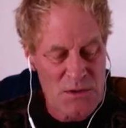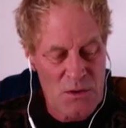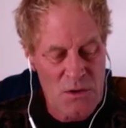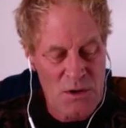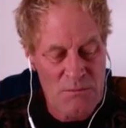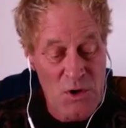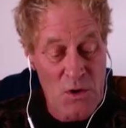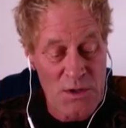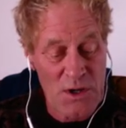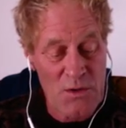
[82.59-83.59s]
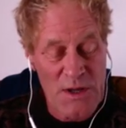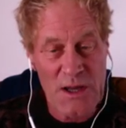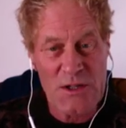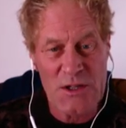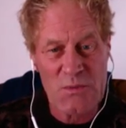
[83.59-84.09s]
or go to
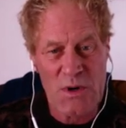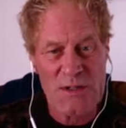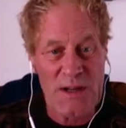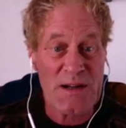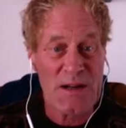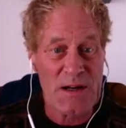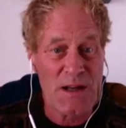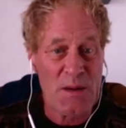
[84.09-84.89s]
locations where technically